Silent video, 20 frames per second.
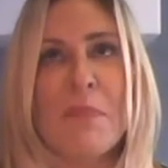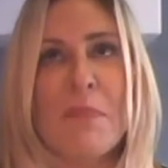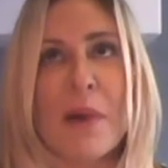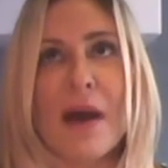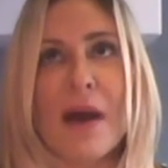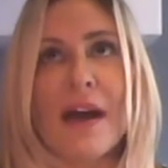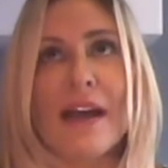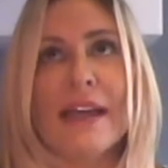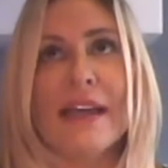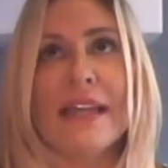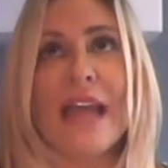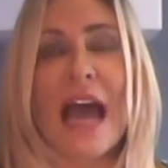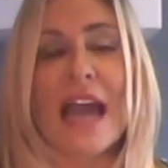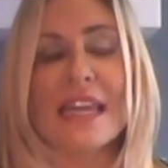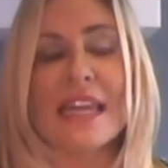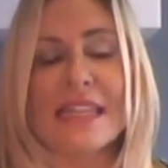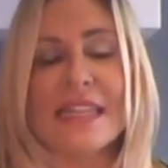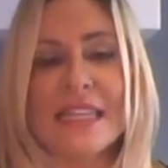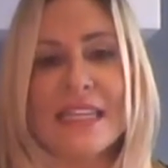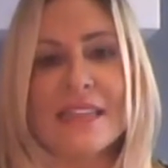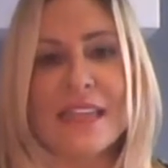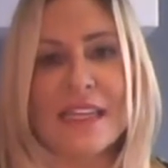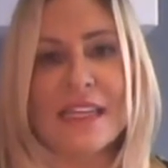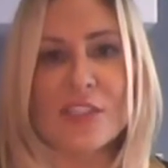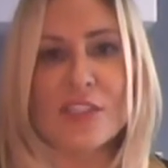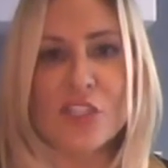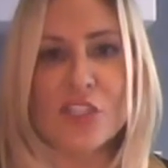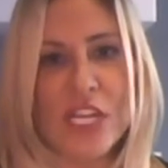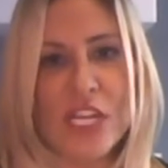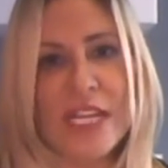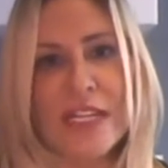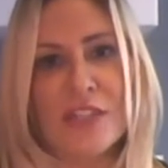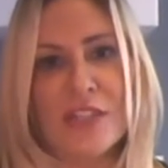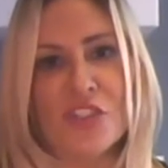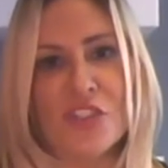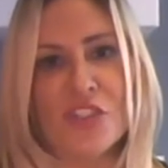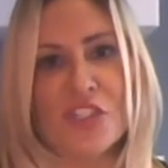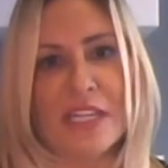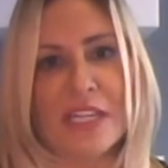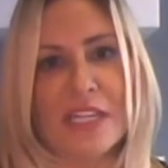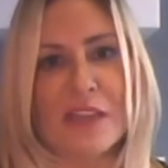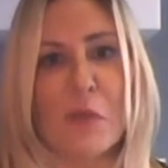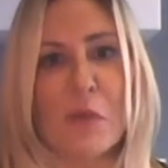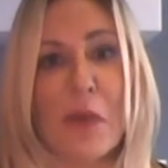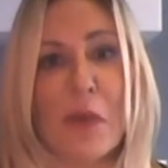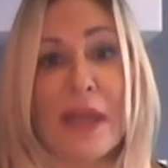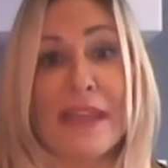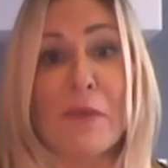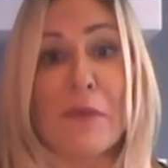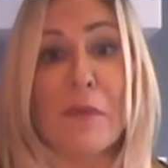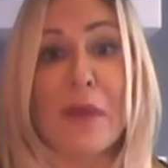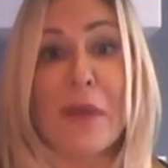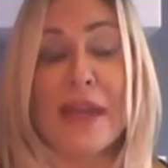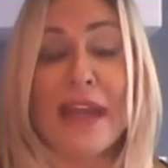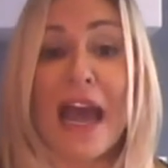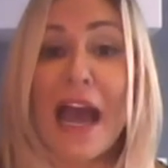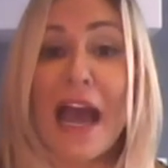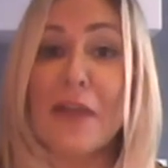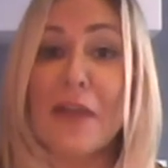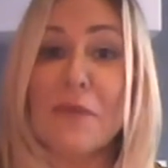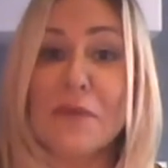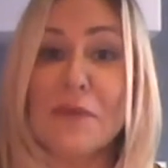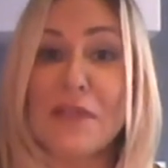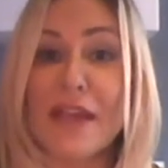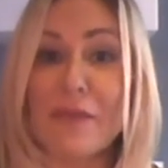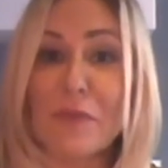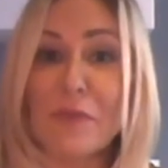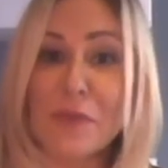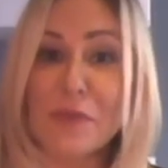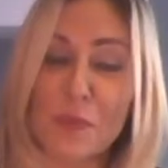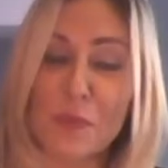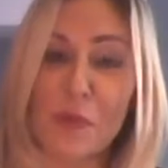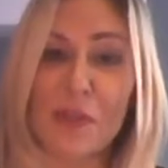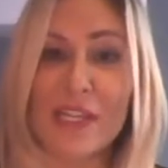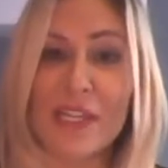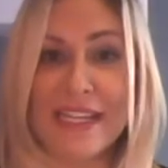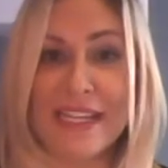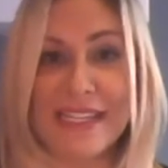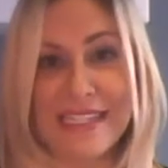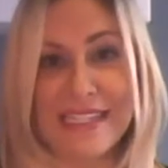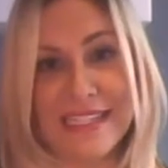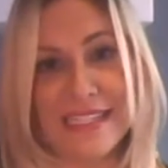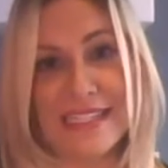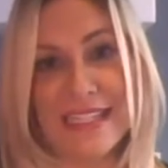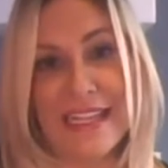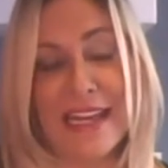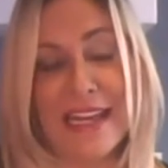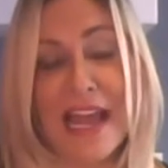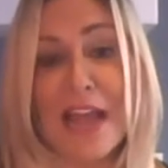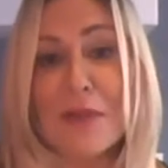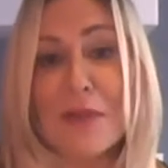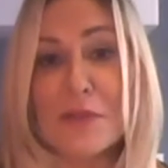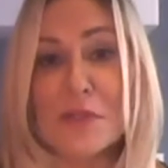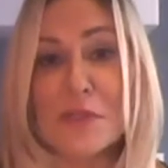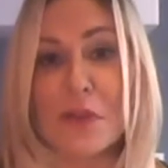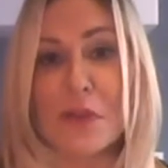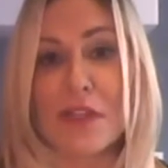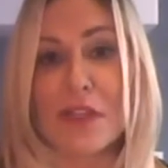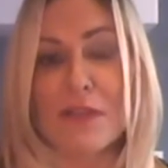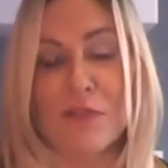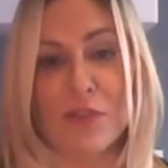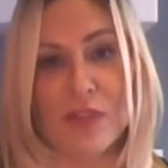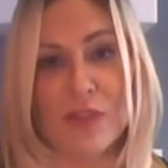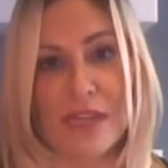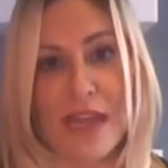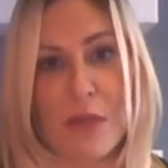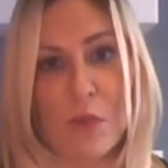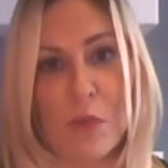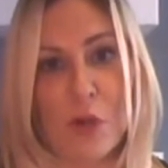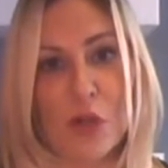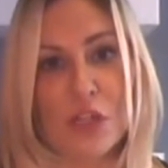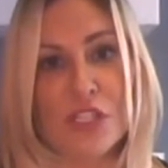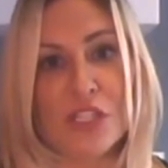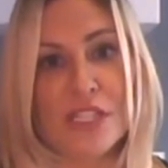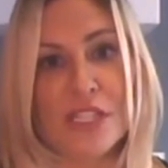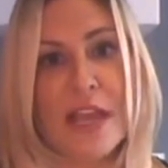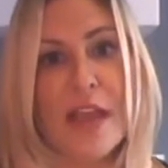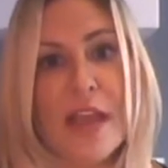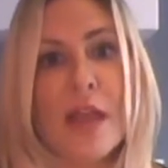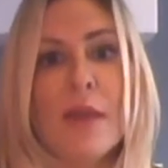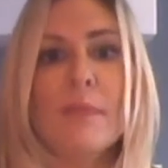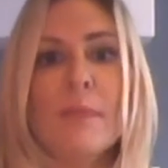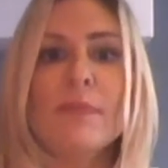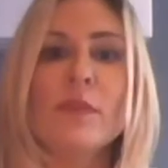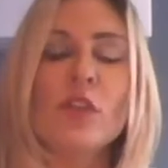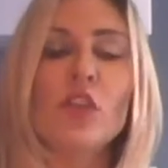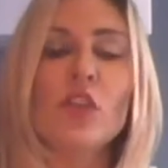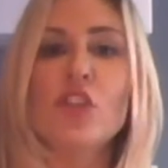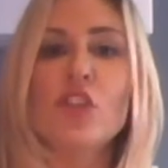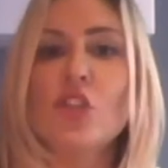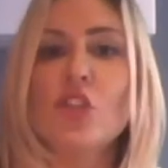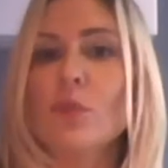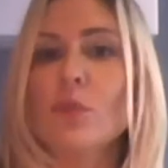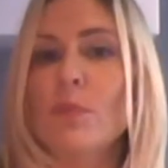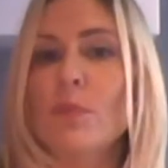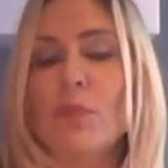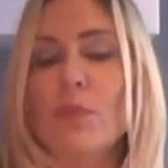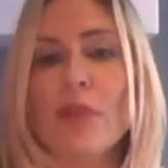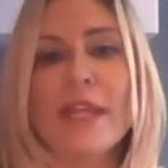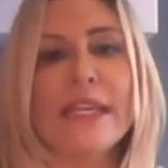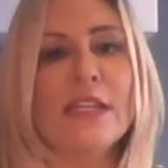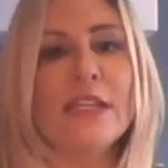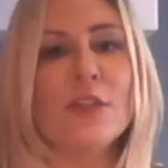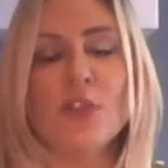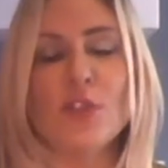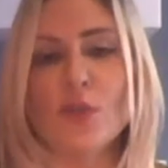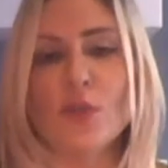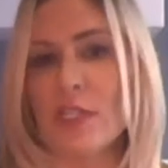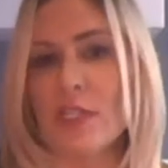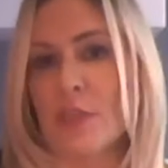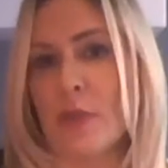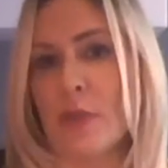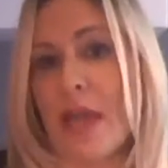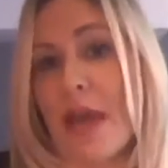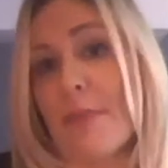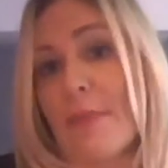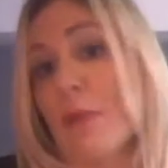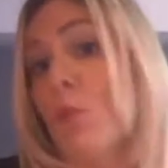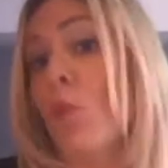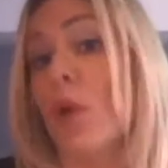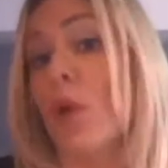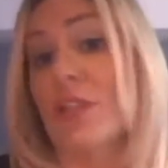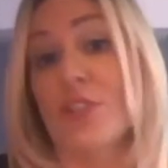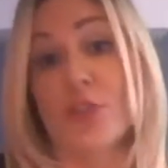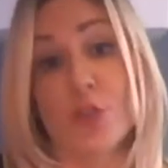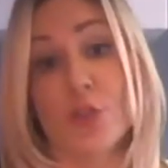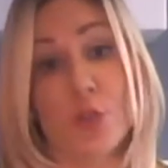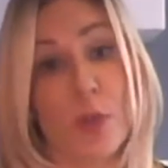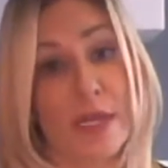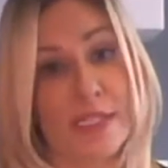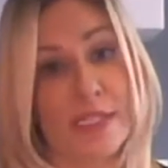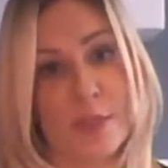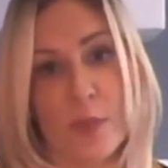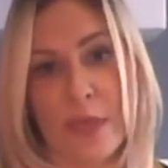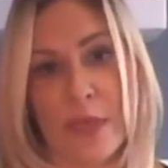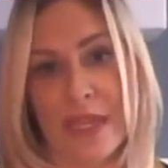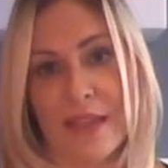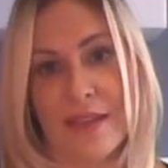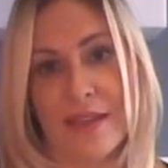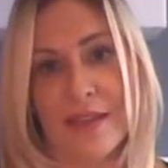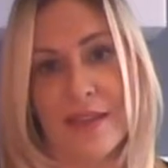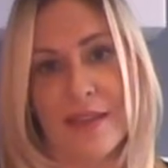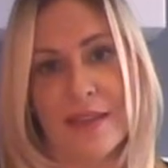But I think that it's changed in the way that when I was working in DC and I was working for the networks, breaking news stories would happen once or twice a week.